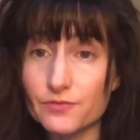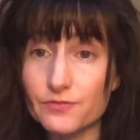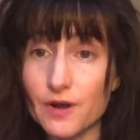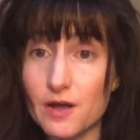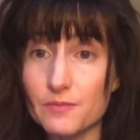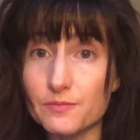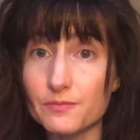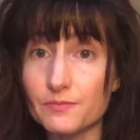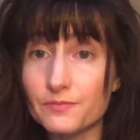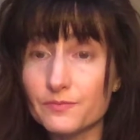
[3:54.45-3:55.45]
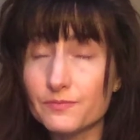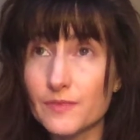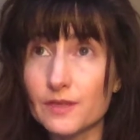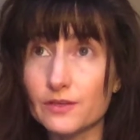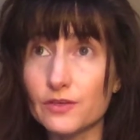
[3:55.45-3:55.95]
from
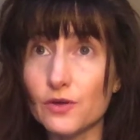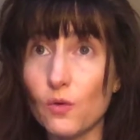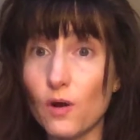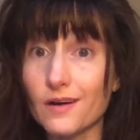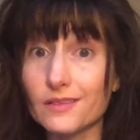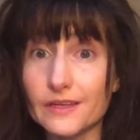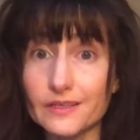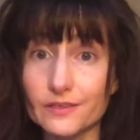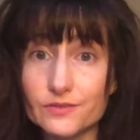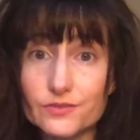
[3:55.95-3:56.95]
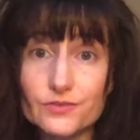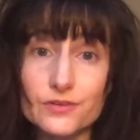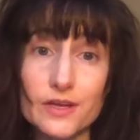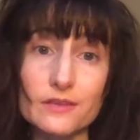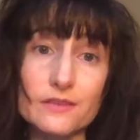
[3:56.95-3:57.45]
your lineage,
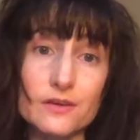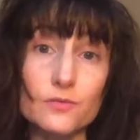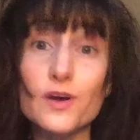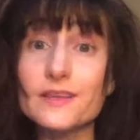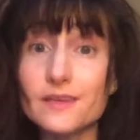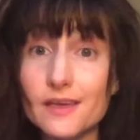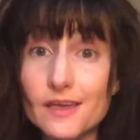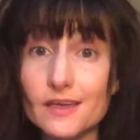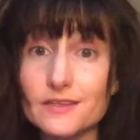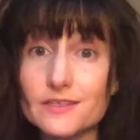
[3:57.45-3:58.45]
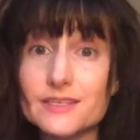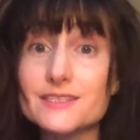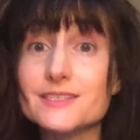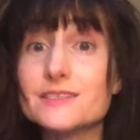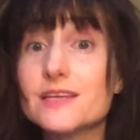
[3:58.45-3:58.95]
and the one at the end is
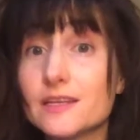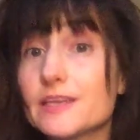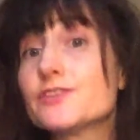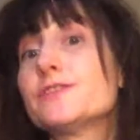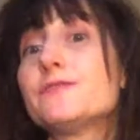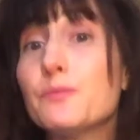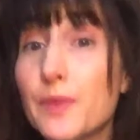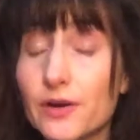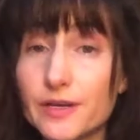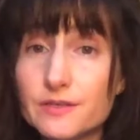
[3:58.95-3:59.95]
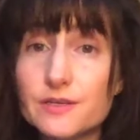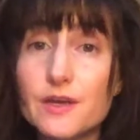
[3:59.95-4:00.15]
a dedication of the merit